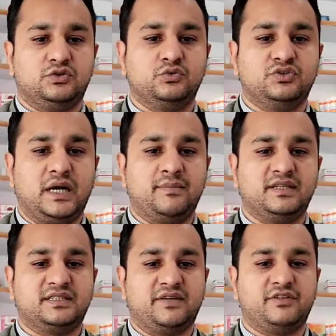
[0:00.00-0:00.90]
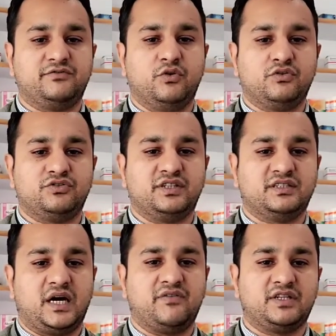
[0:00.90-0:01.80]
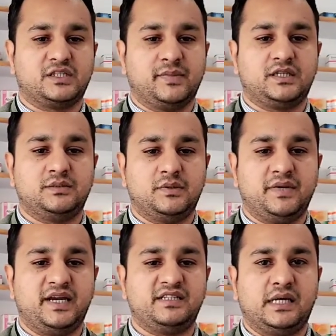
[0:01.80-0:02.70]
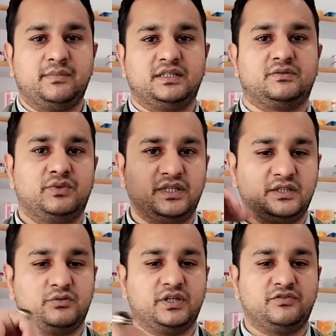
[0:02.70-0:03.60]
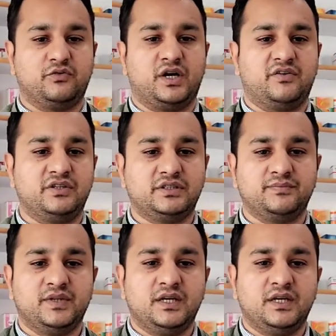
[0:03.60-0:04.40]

2 tablets every 4 to 6 hours, maximum 8 tablets within 24 hours.